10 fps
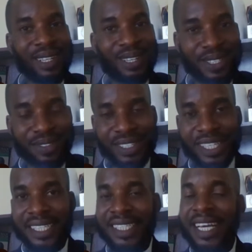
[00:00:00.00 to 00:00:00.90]
a lot of
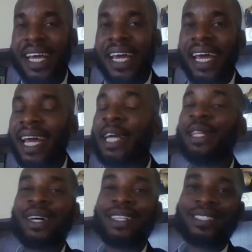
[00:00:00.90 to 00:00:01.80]
things
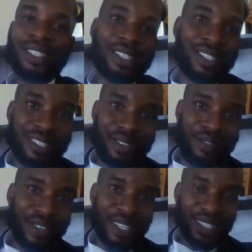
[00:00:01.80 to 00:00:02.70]
and not just
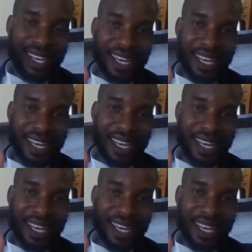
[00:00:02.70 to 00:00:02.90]
divorce